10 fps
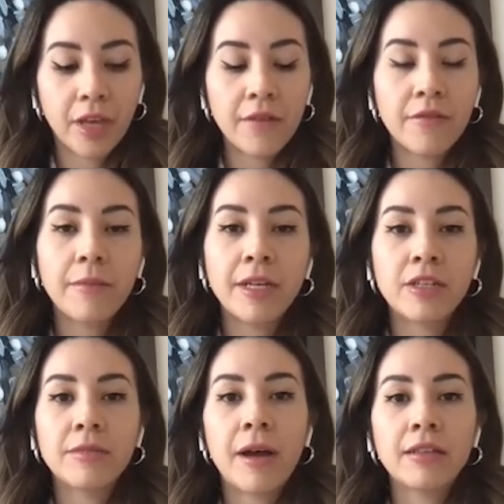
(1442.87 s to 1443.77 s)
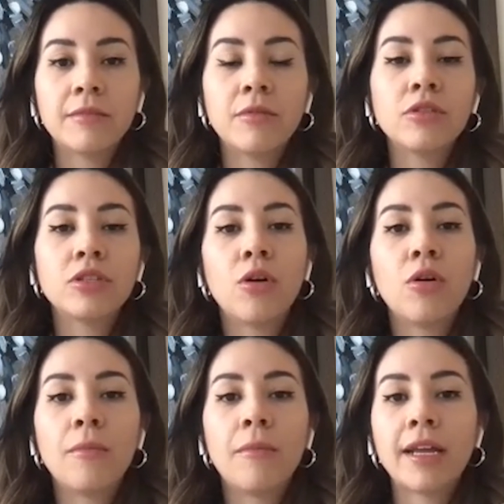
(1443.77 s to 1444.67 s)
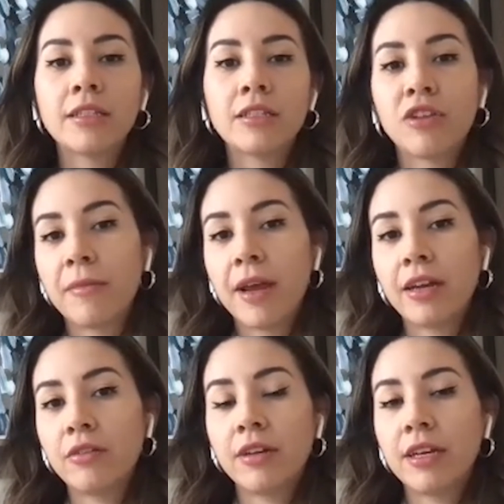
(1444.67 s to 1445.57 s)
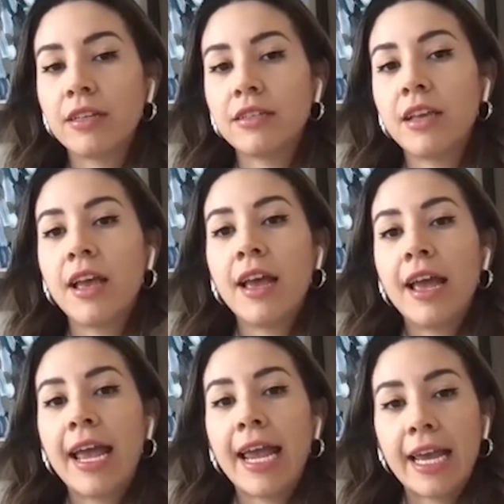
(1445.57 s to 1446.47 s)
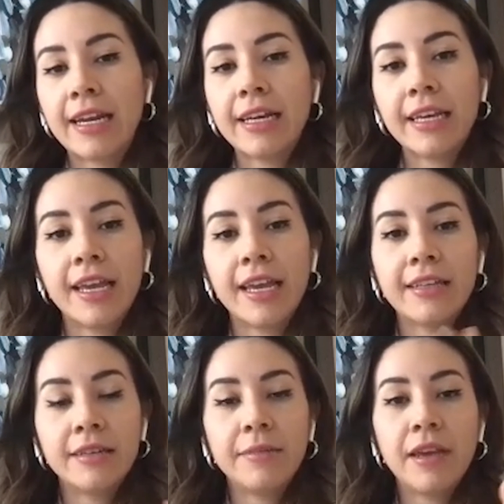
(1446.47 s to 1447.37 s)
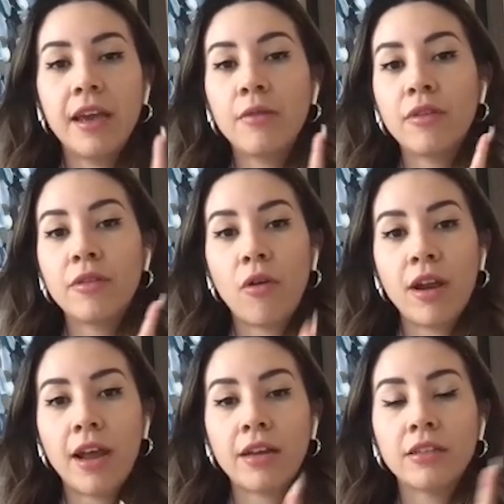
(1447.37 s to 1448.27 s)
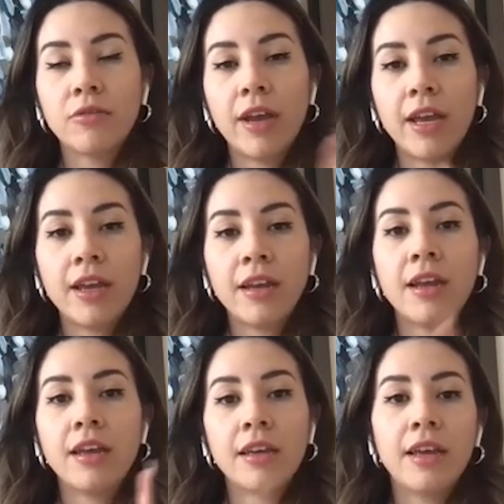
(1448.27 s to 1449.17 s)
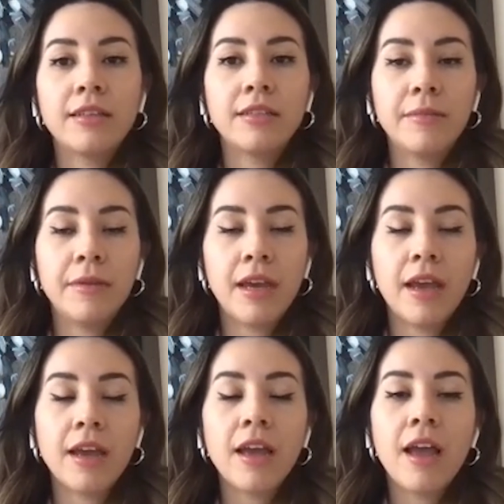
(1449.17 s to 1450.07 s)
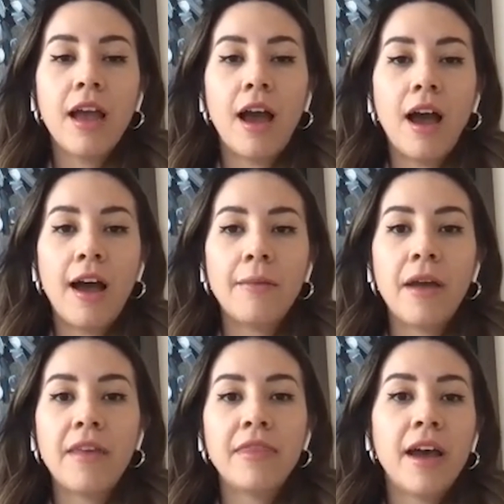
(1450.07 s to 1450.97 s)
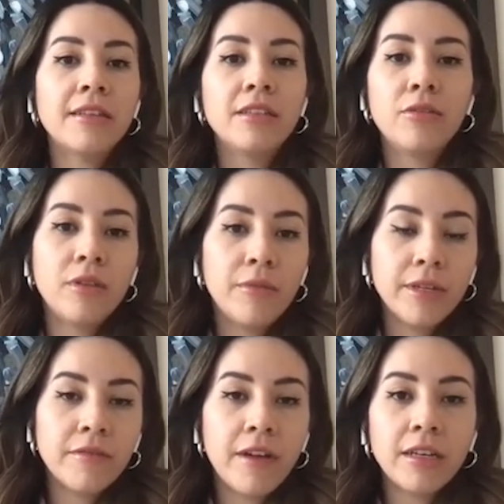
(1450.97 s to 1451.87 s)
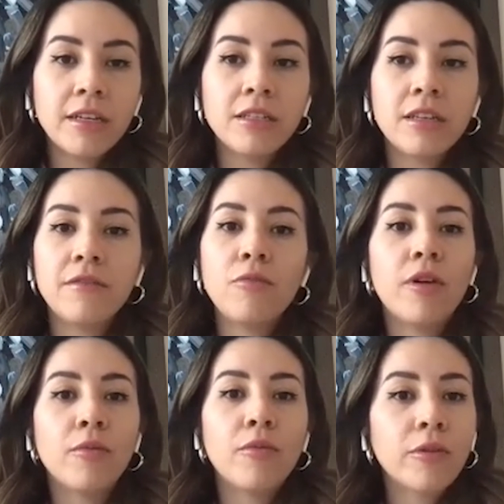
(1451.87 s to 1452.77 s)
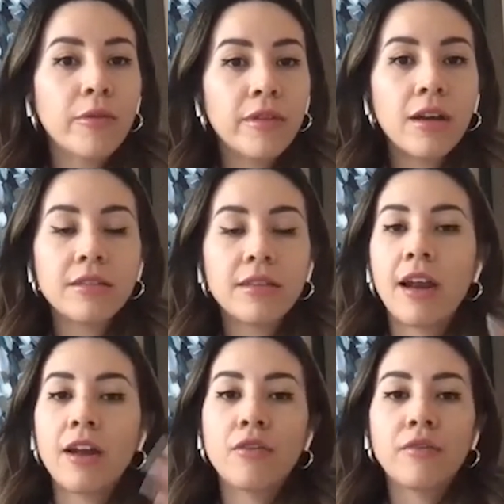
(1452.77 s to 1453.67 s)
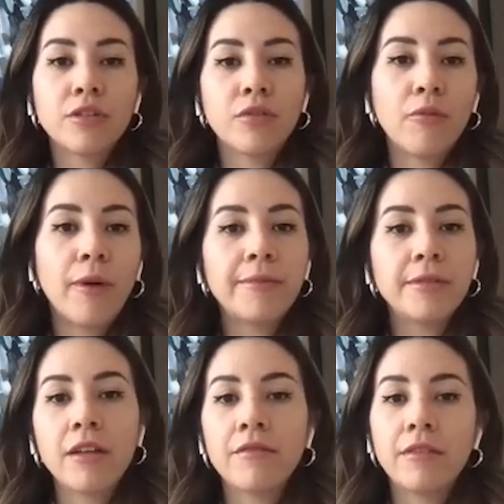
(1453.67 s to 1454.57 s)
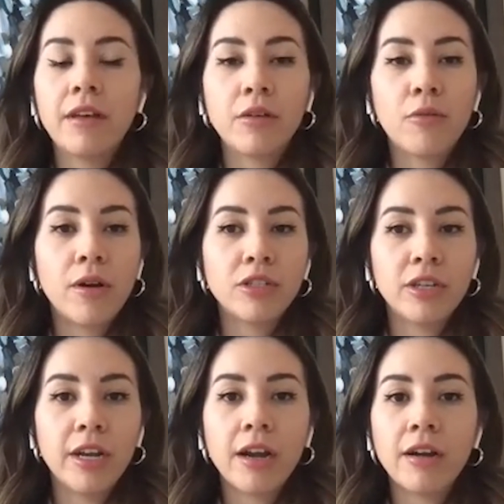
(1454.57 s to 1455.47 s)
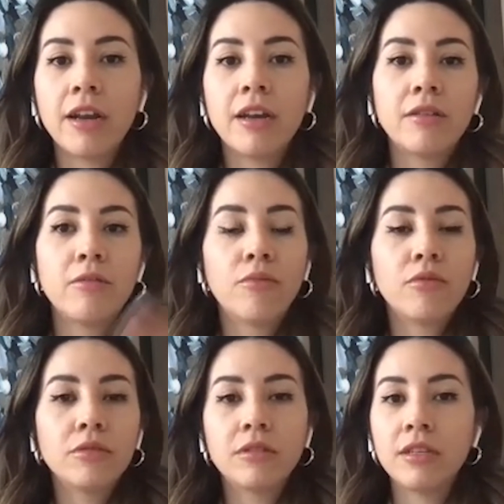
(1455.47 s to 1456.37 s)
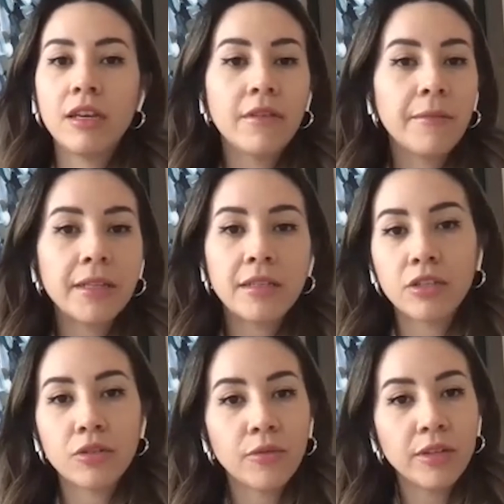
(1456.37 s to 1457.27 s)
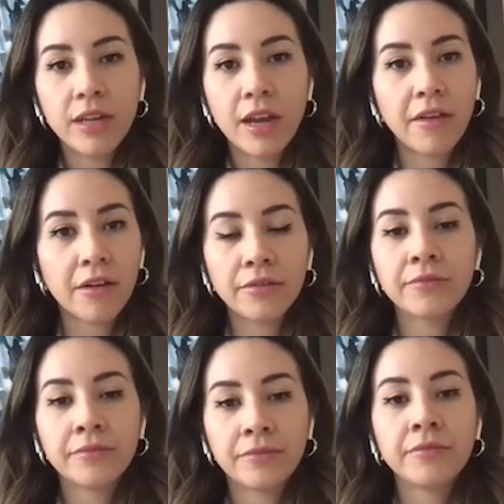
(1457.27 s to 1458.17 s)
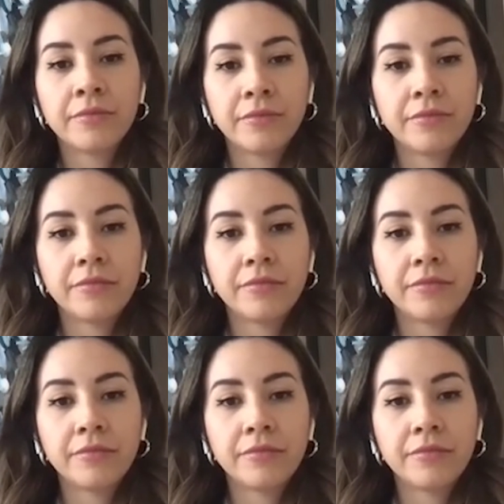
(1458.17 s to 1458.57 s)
information as possible. So my Instagram handle is Ana KCPA with one N. So ANA KCPA. And that is the only way to find us. If you want to work with us, head on over to our website, fill out a questionnaire, and we'll see if it makes sense to work together. What's